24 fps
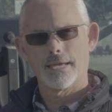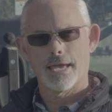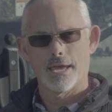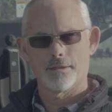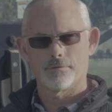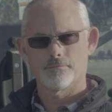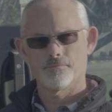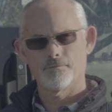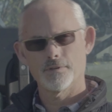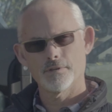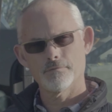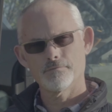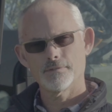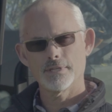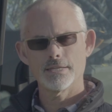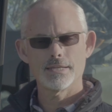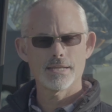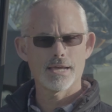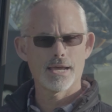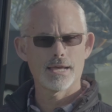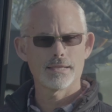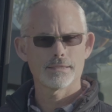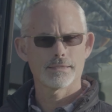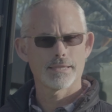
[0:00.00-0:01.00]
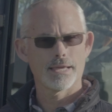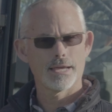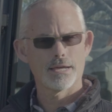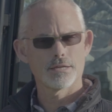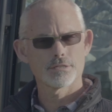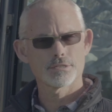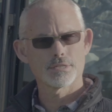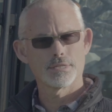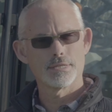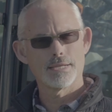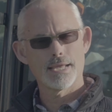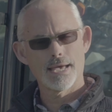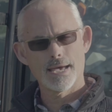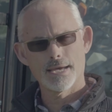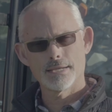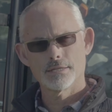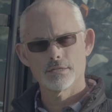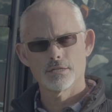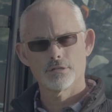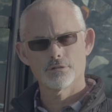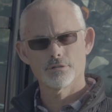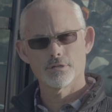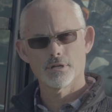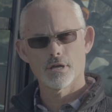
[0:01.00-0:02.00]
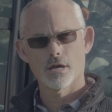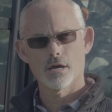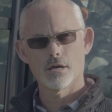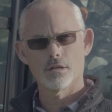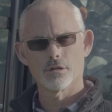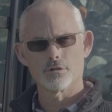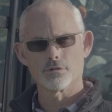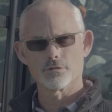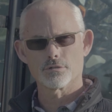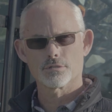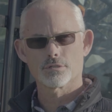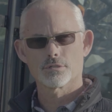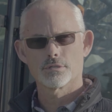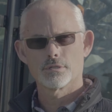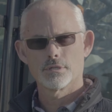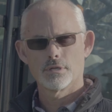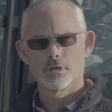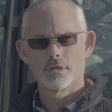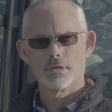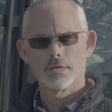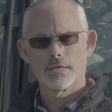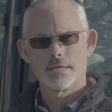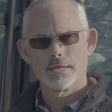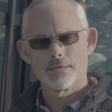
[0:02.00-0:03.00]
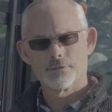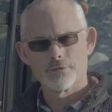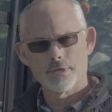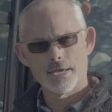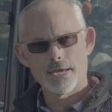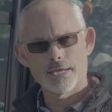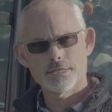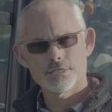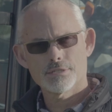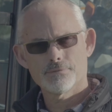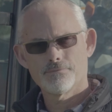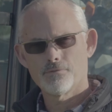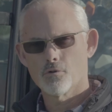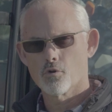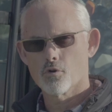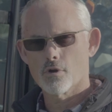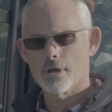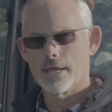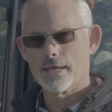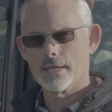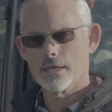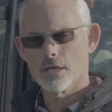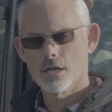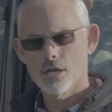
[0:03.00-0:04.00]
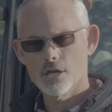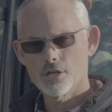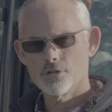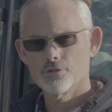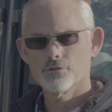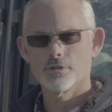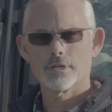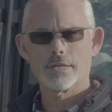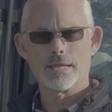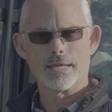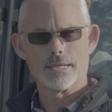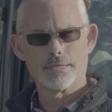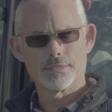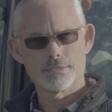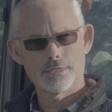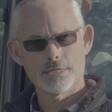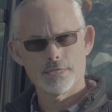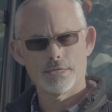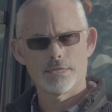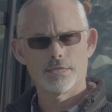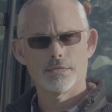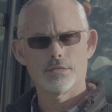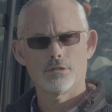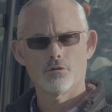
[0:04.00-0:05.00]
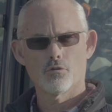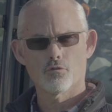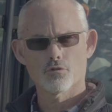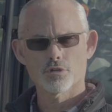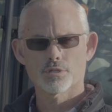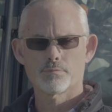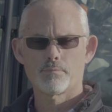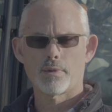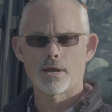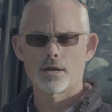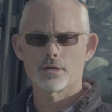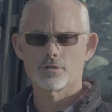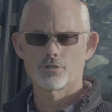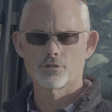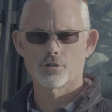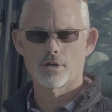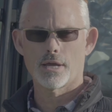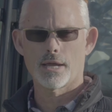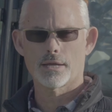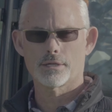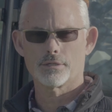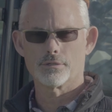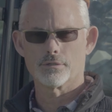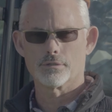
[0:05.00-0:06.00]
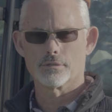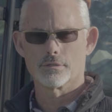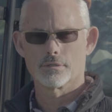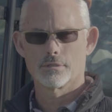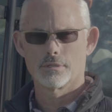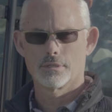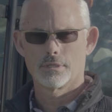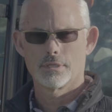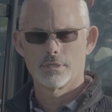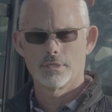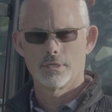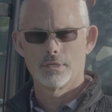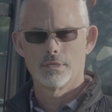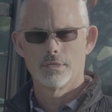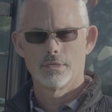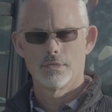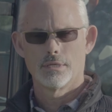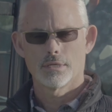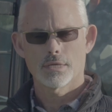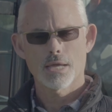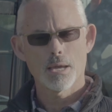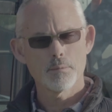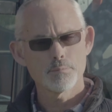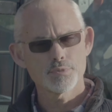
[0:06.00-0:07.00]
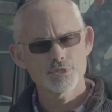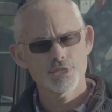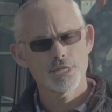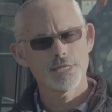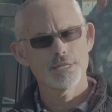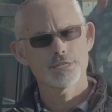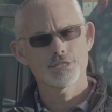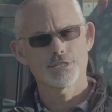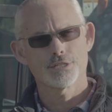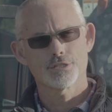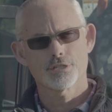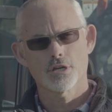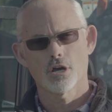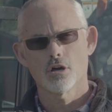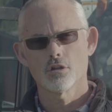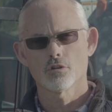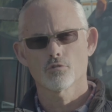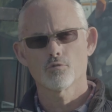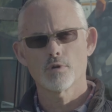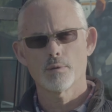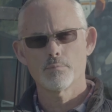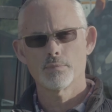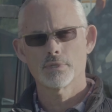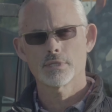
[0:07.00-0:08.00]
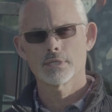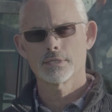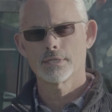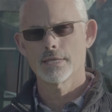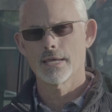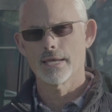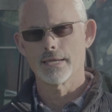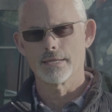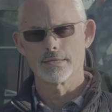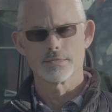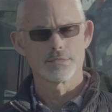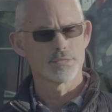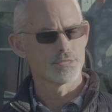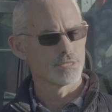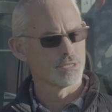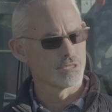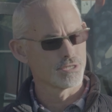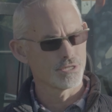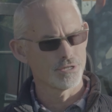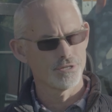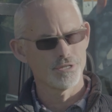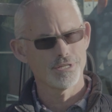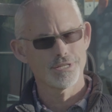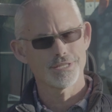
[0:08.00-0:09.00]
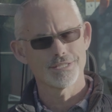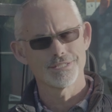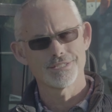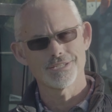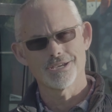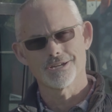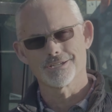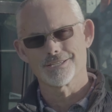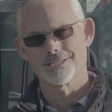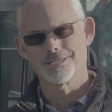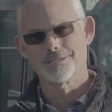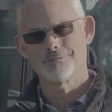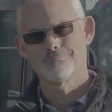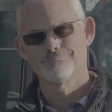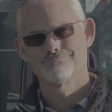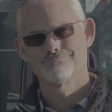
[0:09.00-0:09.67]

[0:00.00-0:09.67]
at $59,900. That's for a 110 horsepower tractor. Come see us at Taul Equipment today, Cecilia, Kentucky.